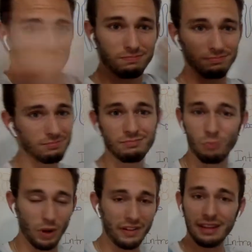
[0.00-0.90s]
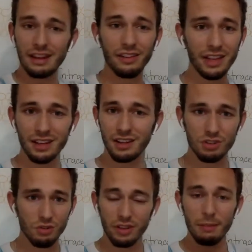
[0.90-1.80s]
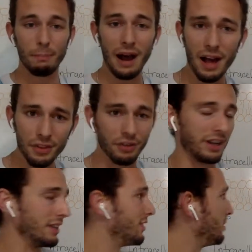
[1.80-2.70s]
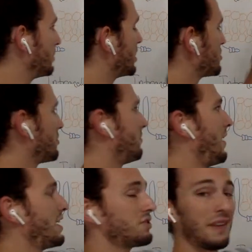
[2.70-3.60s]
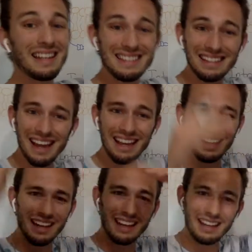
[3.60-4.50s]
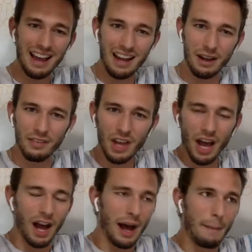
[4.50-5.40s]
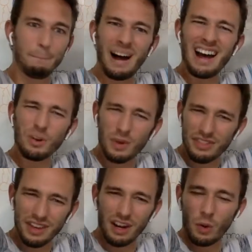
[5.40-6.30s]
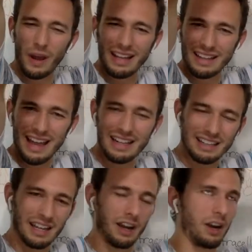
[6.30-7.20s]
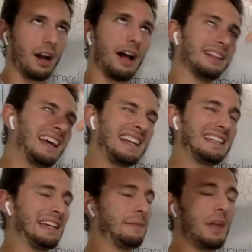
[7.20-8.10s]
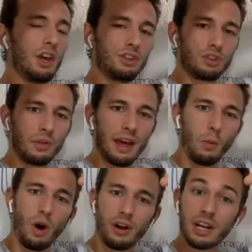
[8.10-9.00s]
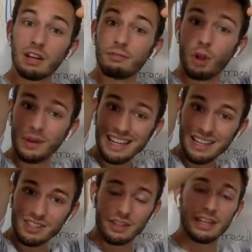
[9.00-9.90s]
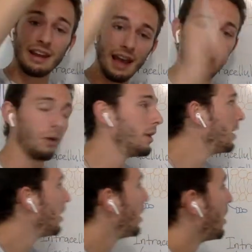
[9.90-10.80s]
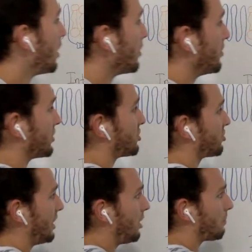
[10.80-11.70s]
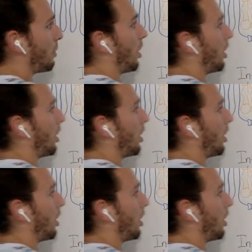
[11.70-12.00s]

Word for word: just willy nilly, it doesn't really bother anything because the phosphates like it. It can kind of uh, bond with it in a way, likely or uh, lightly, so hmm. that water can flow easily. Now, the center